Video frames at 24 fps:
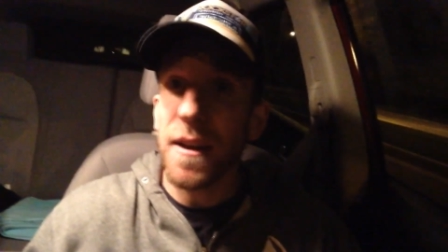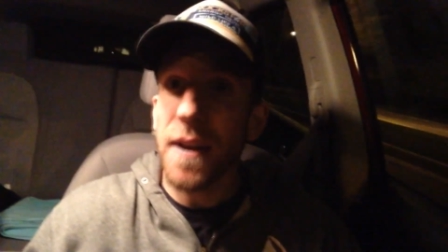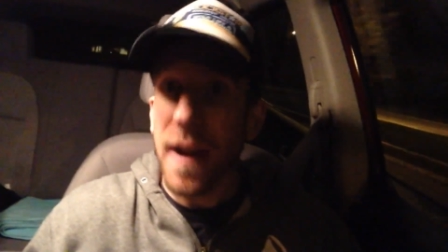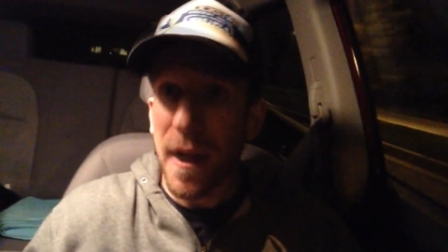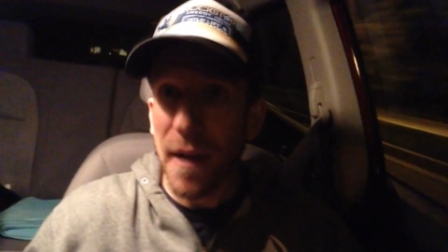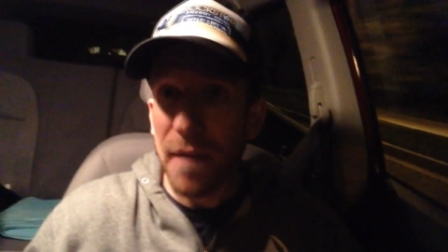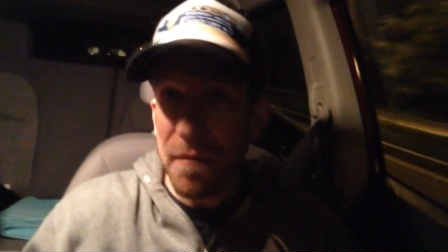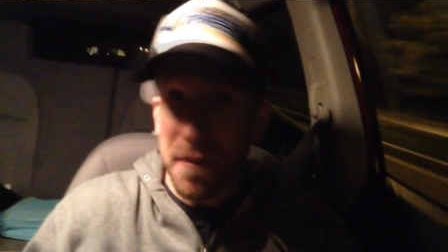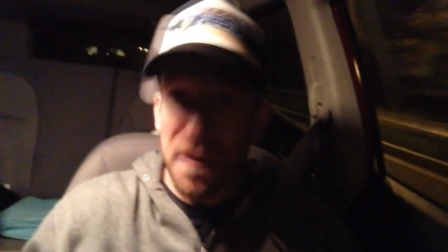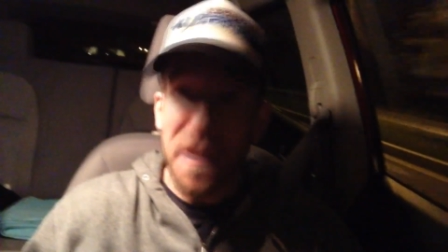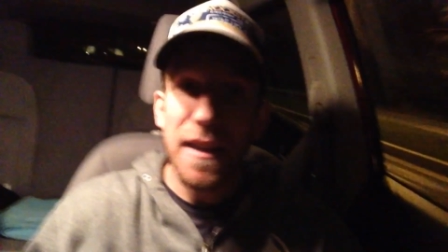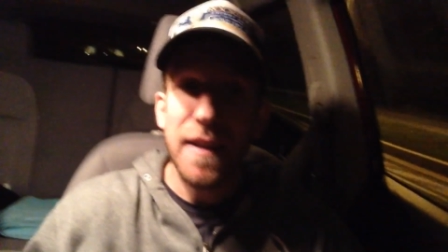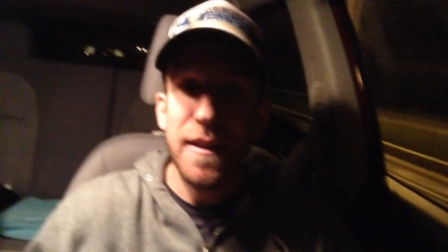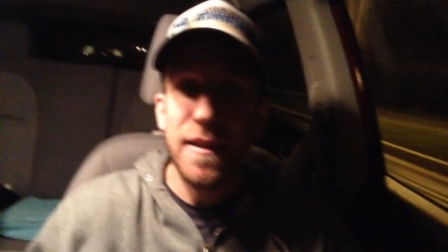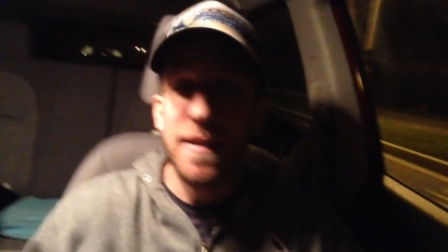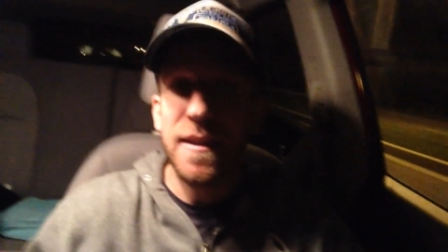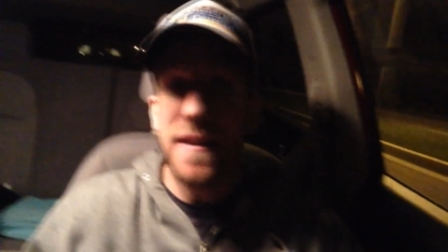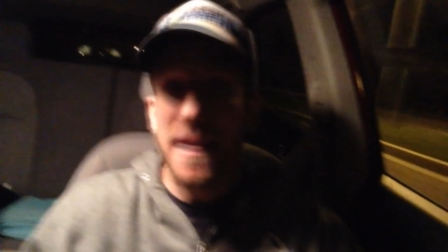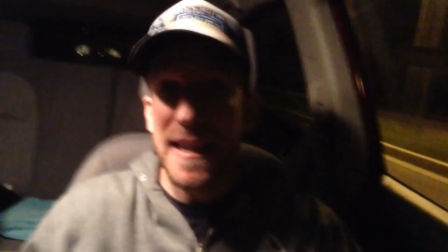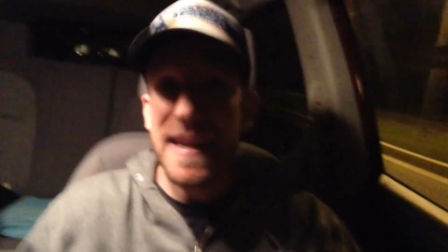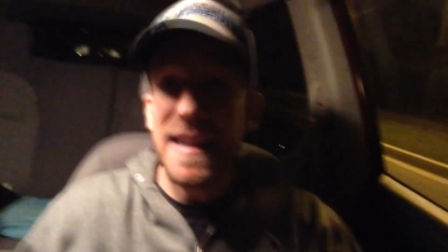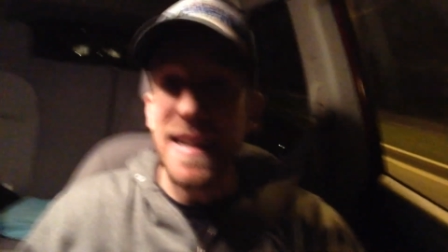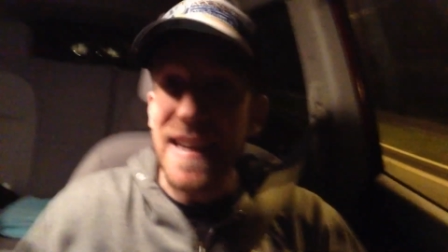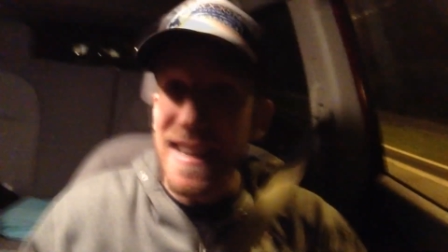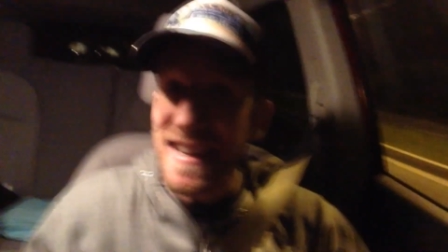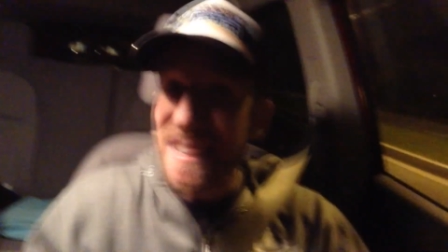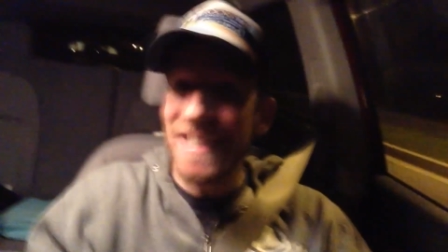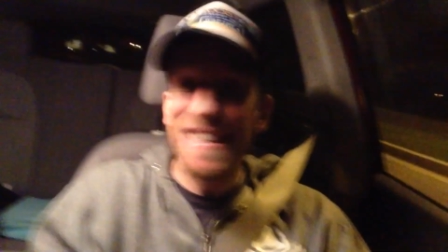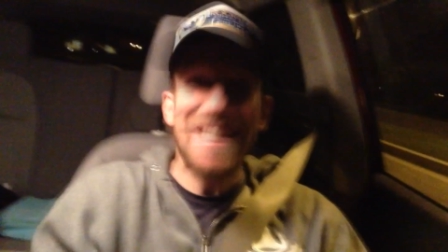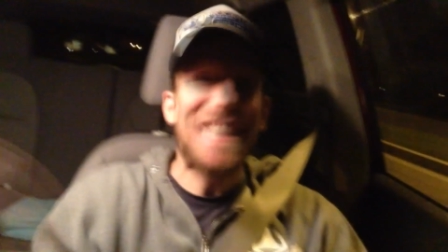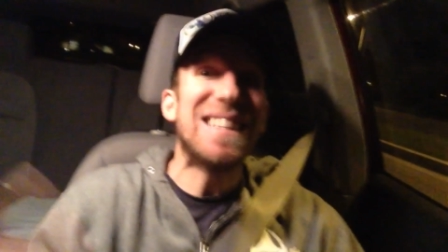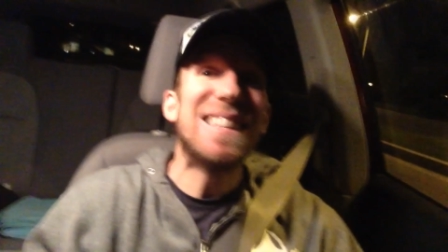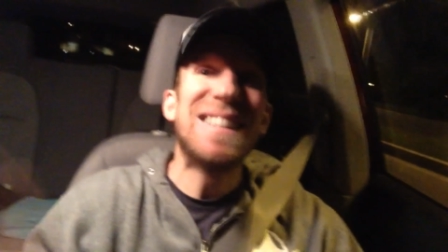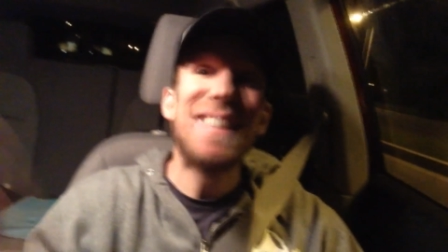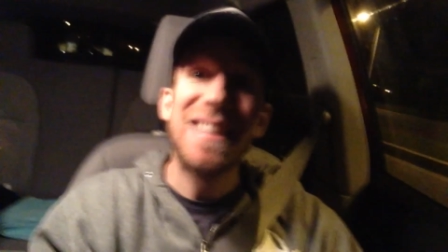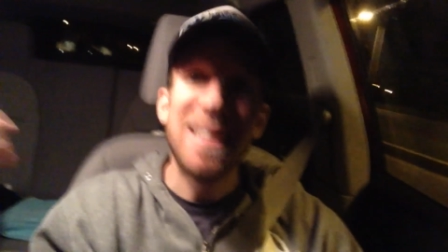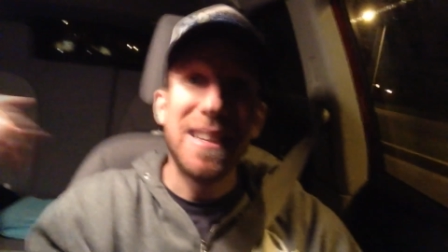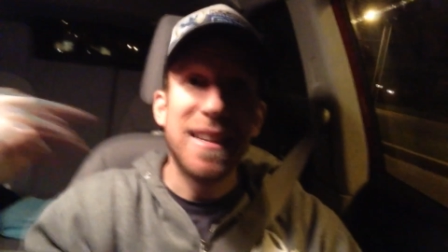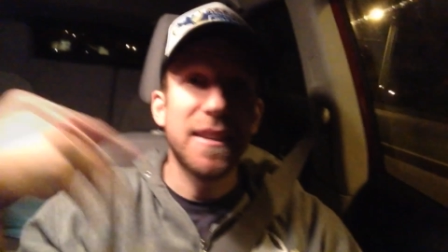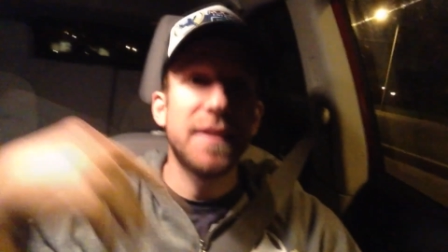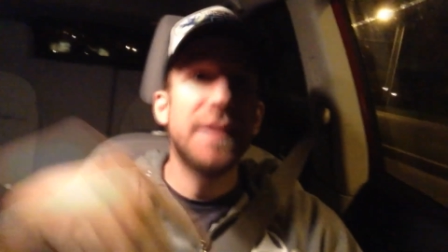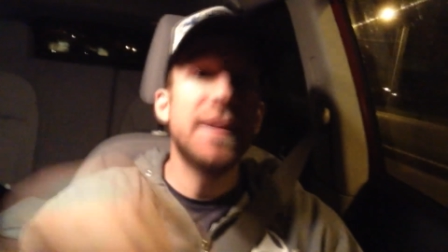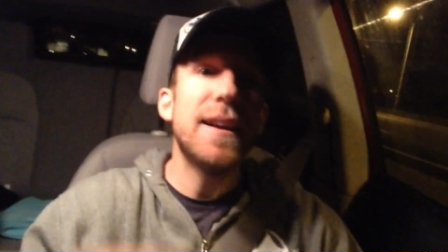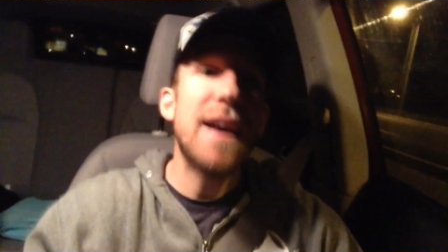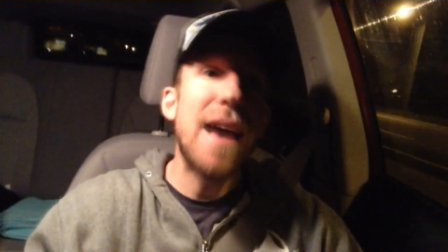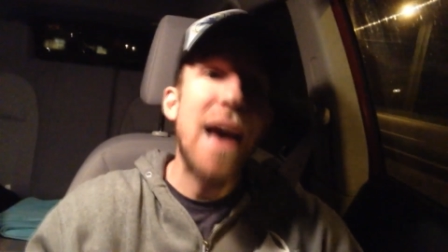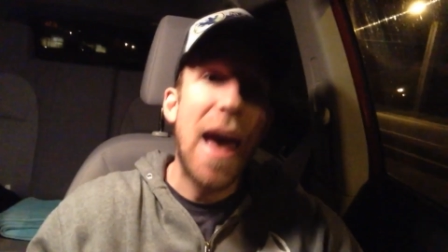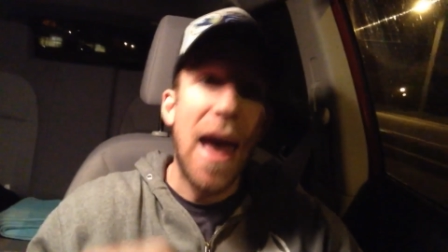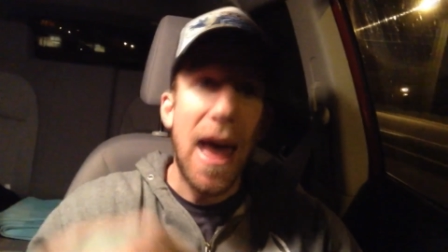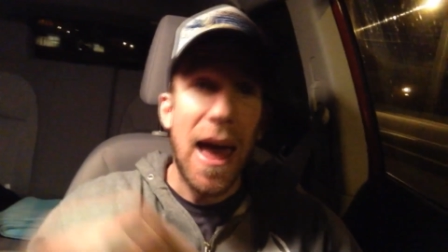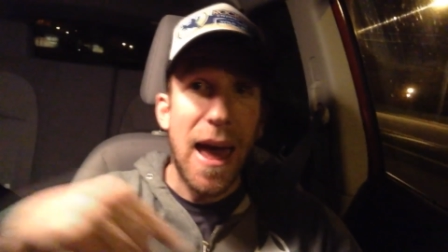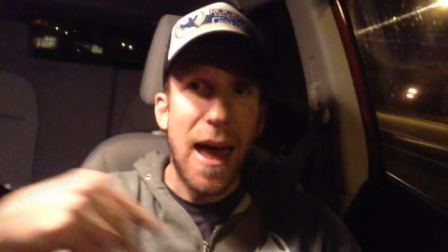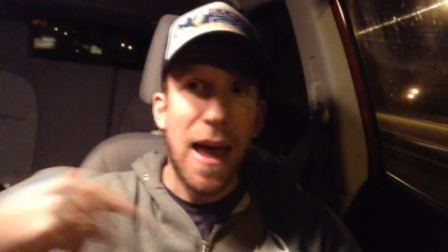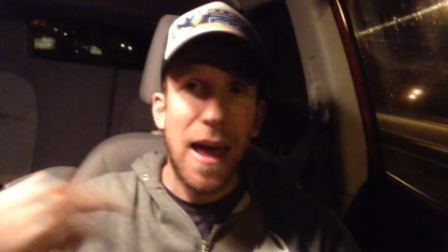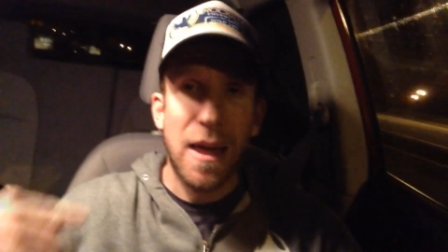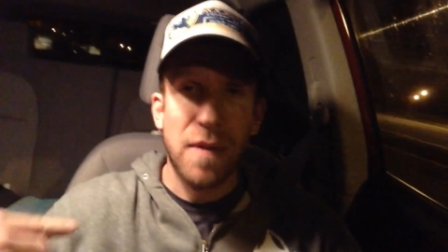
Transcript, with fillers: enough is sei.